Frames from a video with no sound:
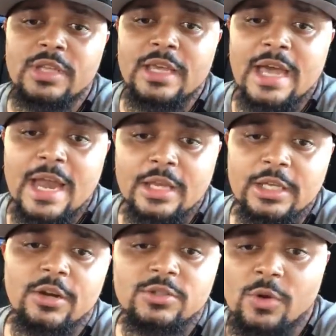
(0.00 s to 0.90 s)
and kind of
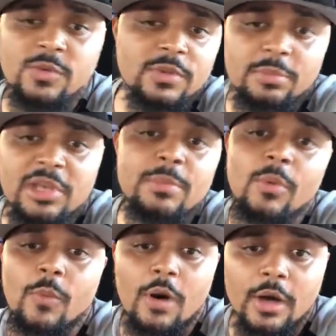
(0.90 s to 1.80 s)
geared towards what the
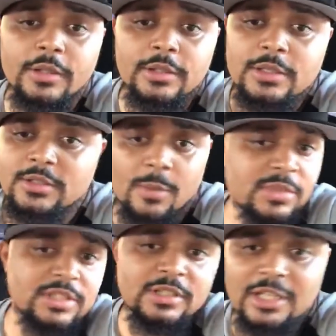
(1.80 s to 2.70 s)
people want. So I'm
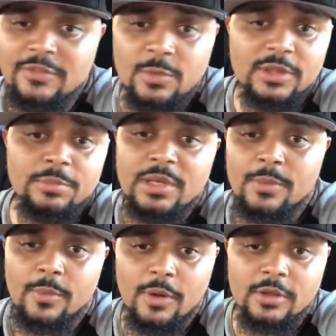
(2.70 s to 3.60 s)
just going to give you what the
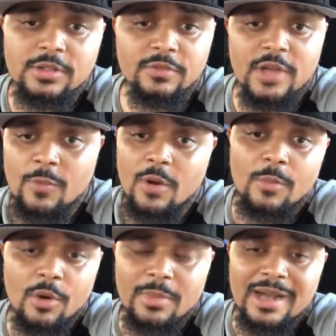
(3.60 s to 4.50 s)
people want. So if y'all
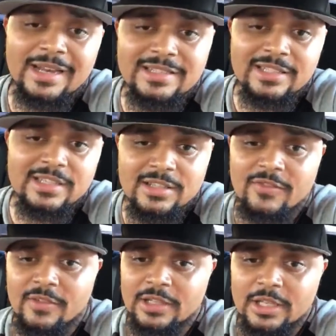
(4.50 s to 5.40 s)
want more behind the scenes stuff,
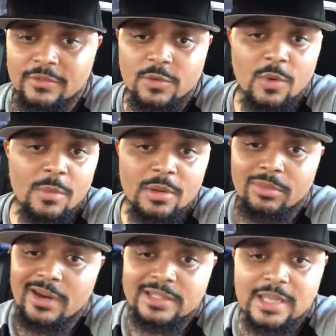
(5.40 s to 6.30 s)
I'm going to give you. You want me to
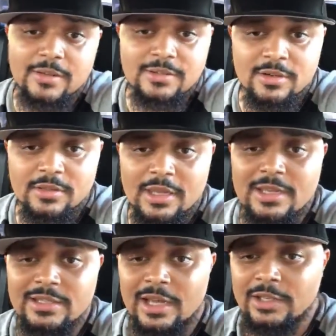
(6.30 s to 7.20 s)
break down certain
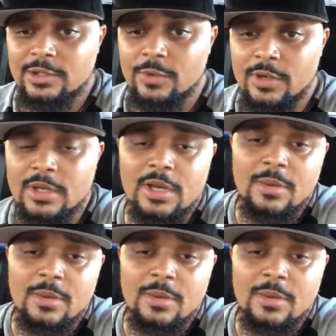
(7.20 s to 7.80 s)
things, I do it.